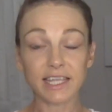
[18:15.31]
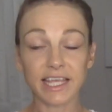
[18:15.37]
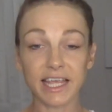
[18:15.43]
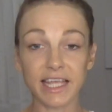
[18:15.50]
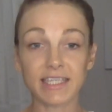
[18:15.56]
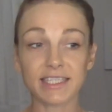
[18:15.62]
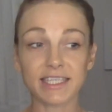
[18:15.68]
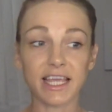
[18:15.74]
Like,
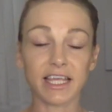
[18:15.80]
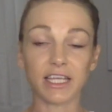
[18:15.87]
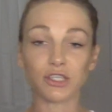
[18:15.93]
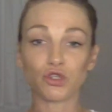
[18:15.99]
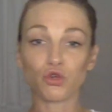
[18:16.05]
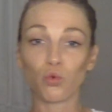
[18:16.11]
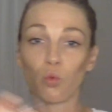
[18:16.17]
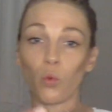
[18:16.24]
it's like
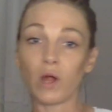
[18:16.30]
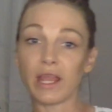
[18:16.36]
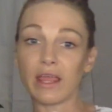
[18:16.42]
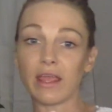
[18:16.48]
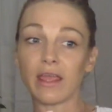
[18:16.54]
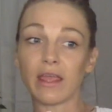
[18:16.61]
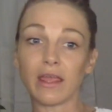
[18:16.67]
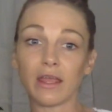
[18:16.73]

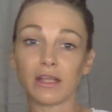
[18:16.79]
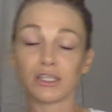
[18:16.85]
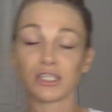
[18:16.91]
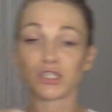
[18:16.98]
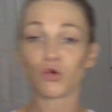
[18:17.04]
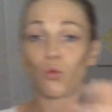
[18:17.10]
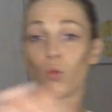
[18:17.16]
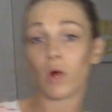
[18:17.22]

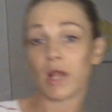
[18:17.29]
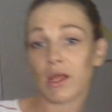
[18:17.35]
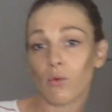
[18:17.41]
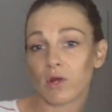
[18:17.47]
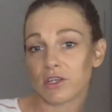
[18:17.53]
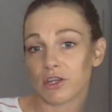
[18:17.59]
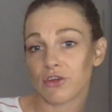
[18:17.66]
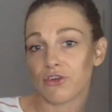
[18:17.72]

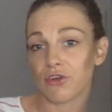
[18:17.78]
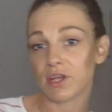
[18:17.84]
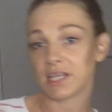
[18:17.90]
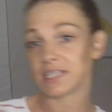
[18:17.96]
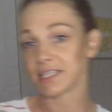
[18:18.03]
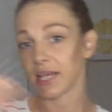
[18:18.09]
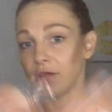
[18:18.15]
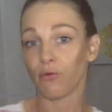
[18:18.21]
21
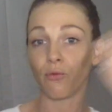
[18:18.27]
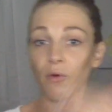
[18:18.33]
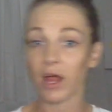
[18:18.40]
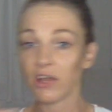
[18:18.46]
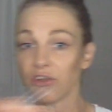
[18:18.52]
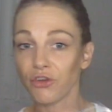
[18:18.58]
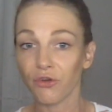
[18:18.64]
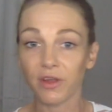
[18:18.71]
degrees, like
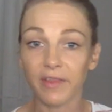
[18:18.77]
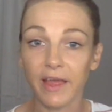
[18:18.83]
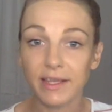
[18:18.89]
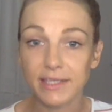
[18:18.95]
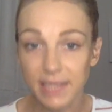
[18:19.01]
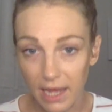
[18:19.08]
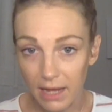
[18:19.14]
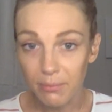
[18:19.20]
right during that
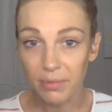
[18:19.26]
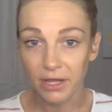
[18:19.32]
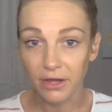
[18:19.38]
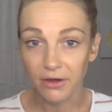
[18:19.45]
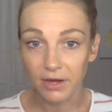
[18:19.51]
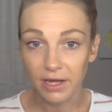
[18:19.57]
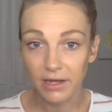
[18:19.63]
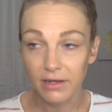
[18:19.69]
time
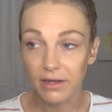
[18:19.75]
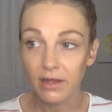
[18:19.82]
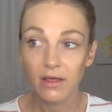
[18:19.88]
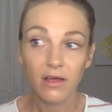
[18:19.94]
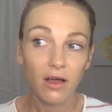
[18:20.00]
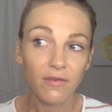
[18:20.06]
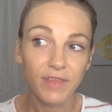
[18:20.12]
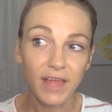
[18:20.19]
period
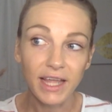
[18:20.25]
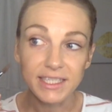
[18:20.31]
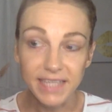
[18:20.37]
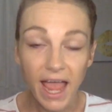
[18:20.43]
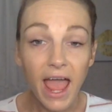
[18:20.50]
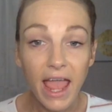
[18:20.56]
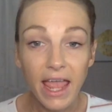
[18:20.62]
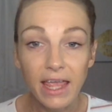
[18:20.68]
of that
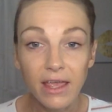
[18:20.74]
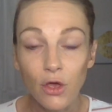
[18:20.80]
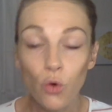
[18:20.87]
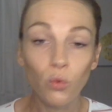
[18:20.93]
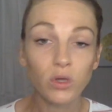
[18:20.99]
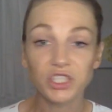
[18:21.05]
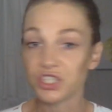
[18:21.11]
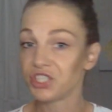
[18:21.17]
day,
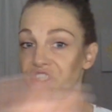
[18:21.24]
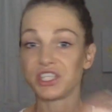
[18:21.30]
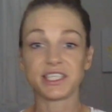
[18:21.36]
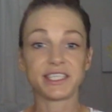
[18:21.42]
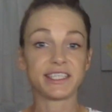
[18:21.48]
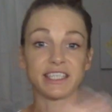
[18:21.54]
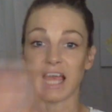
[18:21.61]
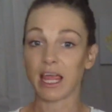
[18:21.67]
which is the
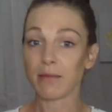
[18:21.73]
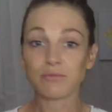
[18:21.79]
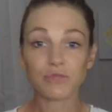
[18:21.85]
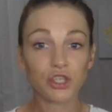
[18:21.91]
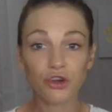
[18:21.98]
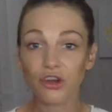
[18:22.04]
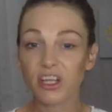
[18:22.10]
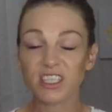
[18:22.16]
same
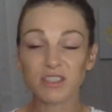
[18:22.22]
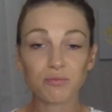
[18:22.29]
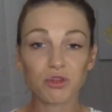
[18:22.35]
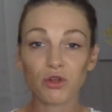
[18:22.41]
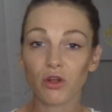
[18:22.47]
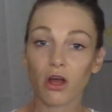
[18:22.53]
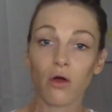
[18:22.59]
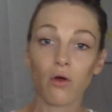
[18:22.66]
degree as
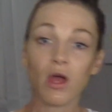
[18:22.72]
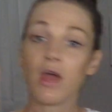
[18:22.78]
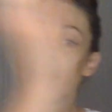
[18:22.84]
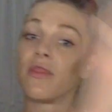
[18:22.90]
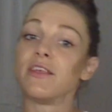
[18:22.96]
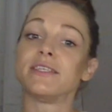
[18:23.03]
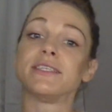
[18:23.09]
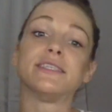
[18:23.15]
Pluto,
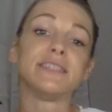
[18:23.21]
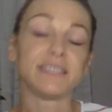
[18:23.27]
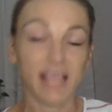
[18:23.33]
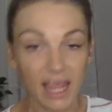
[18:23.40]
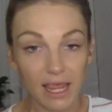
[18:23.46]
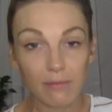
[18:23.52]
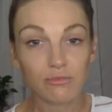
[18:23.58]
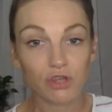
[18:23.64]
the
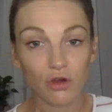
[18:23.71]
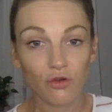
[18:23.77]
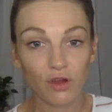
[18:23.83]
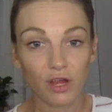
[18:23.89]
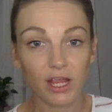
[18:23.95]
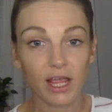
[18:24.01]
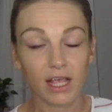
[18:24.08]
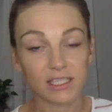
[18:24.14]
same
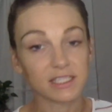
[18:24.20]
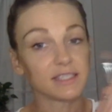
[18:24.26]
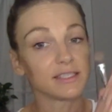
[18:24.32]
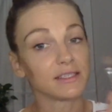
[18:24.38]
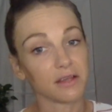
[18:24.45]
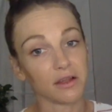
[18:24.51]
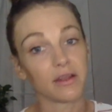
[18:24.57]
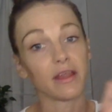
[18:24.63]
degree as the
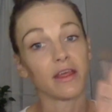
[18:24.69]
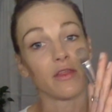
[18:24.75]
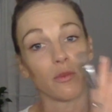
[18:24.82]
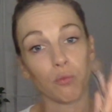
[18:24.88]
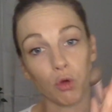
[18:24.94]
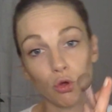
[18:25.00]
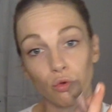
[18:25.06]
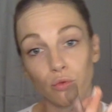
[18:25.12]
sun and the
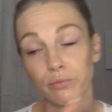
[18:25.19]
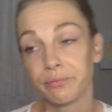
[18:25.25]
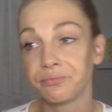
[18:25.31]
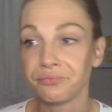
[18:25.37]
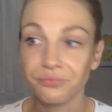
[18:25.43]
moon.